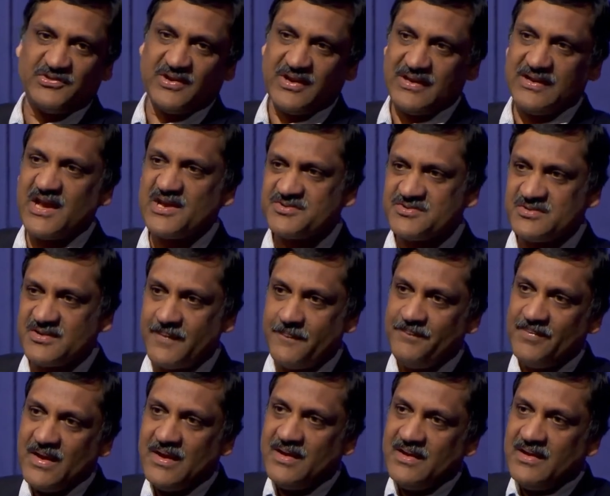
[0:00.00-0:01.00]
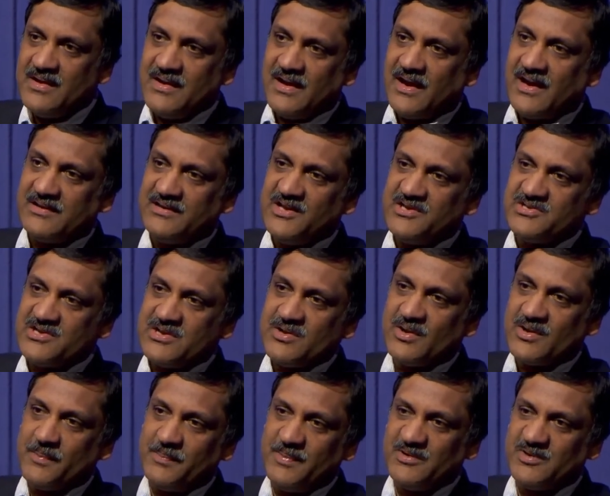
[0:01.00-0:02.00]
sitting next to them teaching
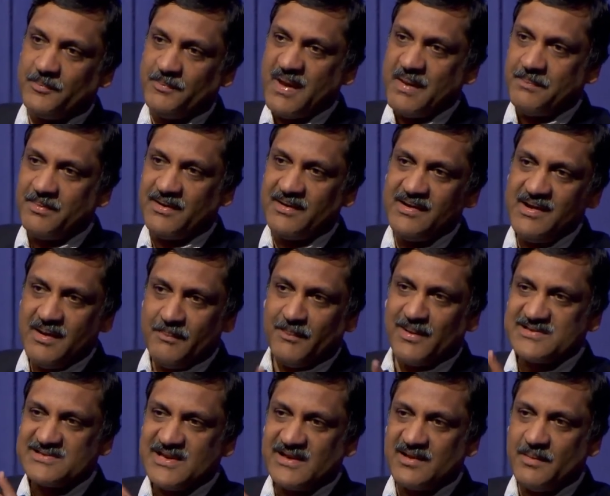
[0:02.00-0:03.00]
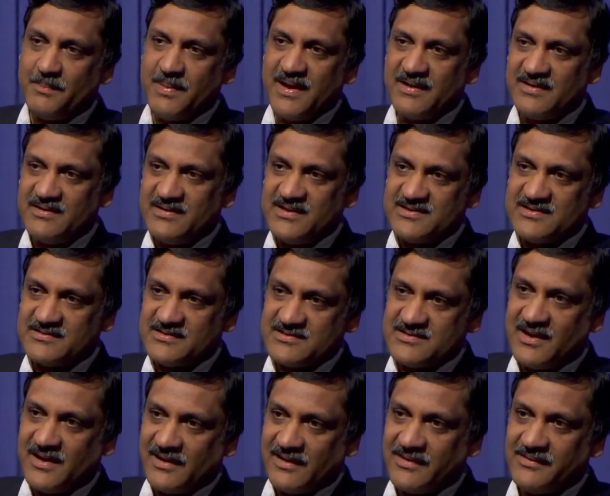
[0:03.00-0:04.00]
on a piece of paper, much like a parent teaches a
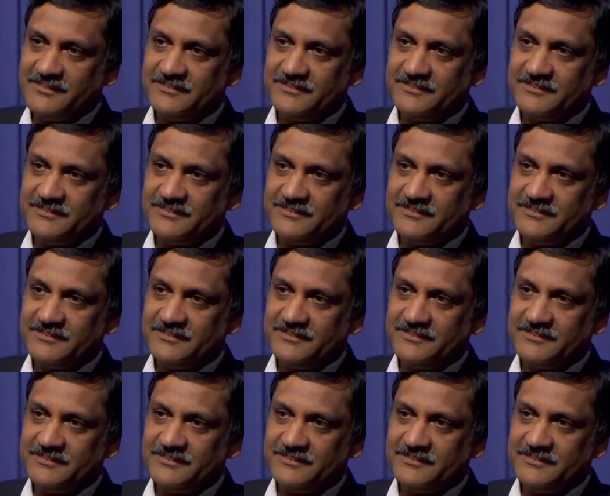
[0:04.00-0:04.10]
child.